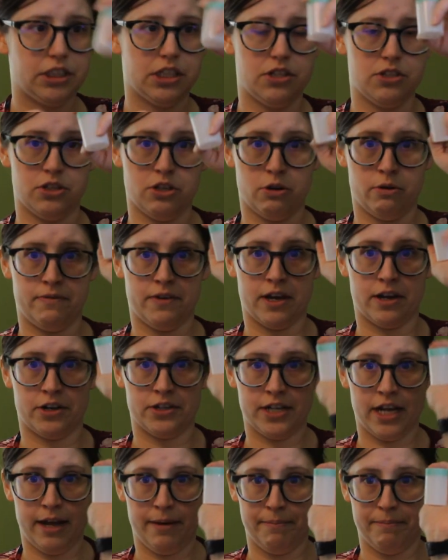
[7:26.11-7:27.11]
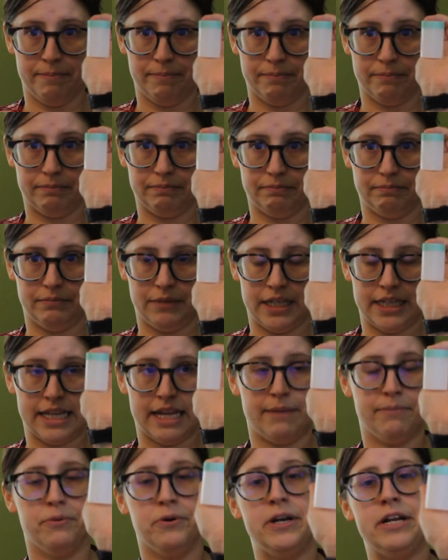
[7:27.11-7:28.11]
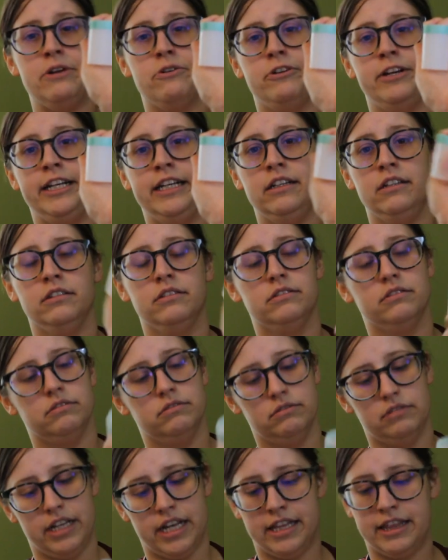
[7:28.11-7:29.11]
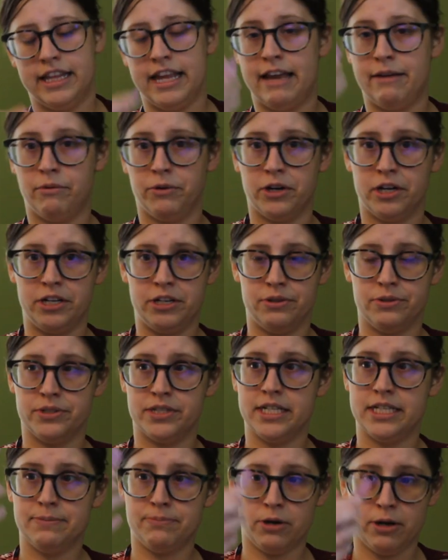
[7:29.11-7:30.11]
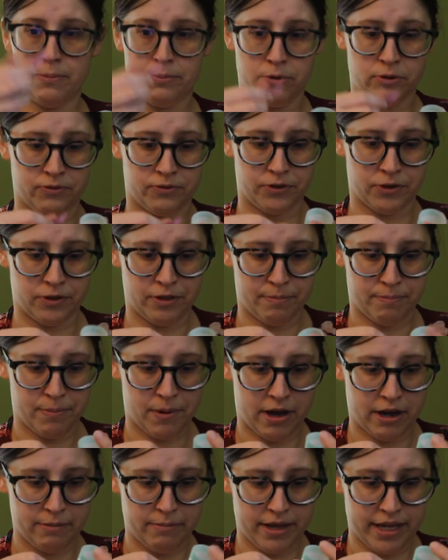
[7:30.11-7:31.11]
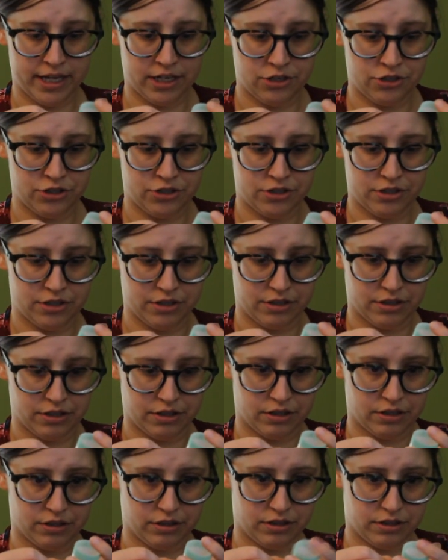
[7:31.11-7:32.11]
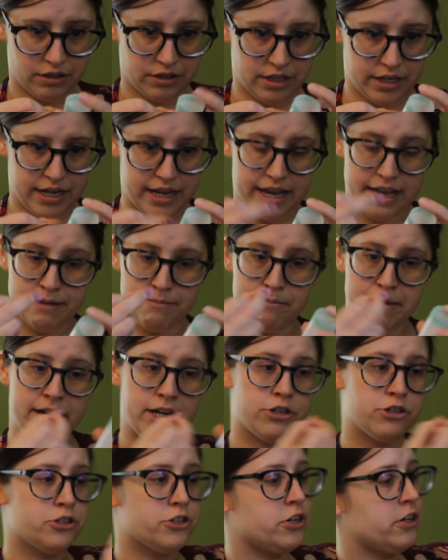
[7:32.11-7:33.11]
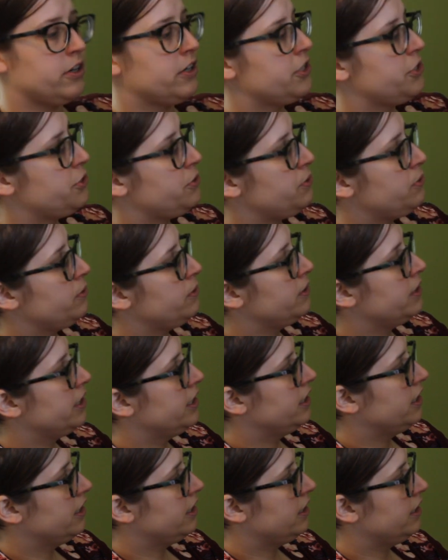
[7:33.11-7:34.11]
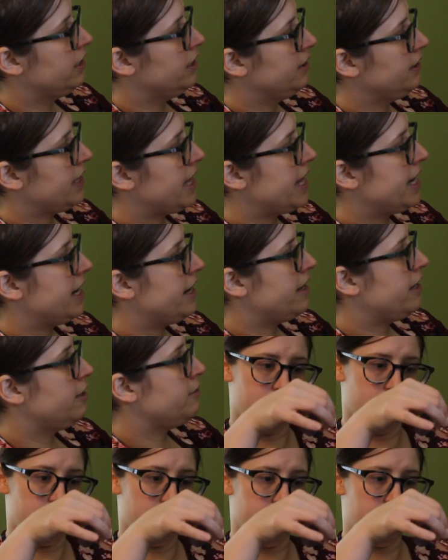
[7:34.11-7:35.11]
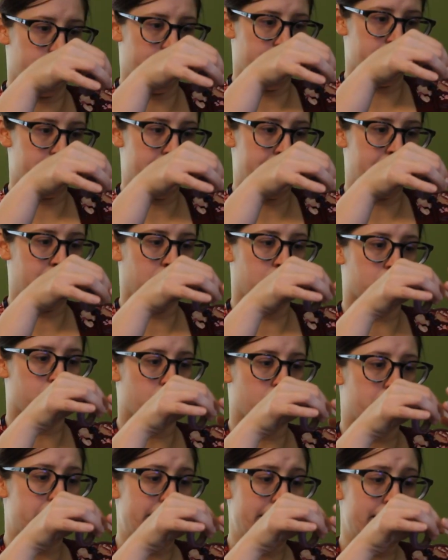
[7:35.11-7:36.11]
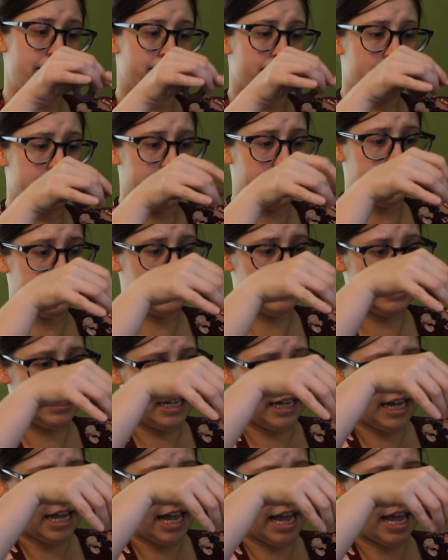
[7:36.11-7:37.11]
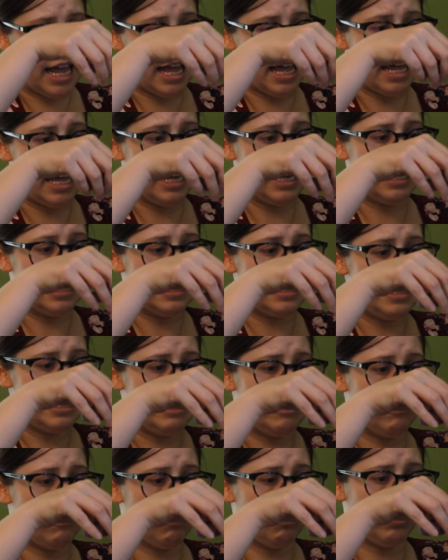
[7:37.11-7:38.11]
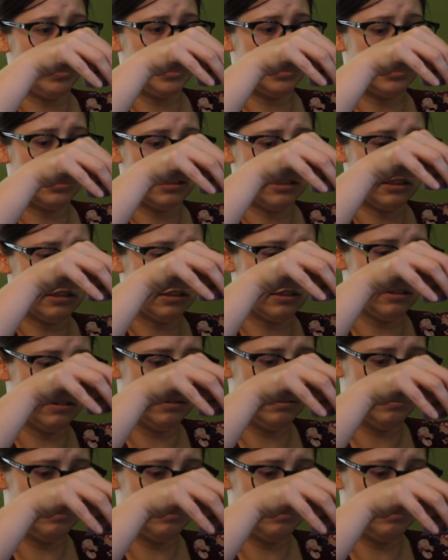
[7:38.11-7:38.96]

So we've got our top in that pretty green, and then we're going to use this purple for the bottom edge. And make sure to line it up, make it look more even, and it will